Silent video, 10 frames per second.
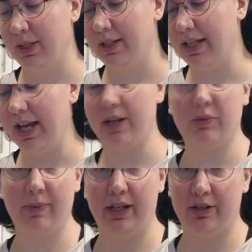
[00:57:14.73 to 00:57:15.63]
Yeah,
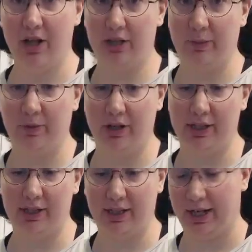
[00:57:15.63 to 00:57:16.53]
we're making chocolate chip
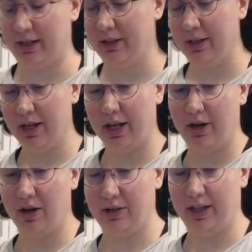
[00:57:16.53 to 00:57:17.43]
cookies today. I
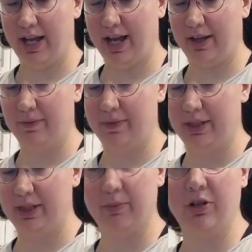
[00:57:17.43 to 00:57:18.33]
already have
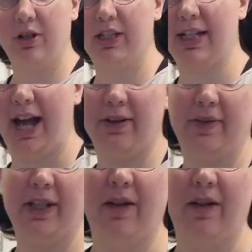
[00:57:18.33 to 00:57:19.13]
some cookies out of the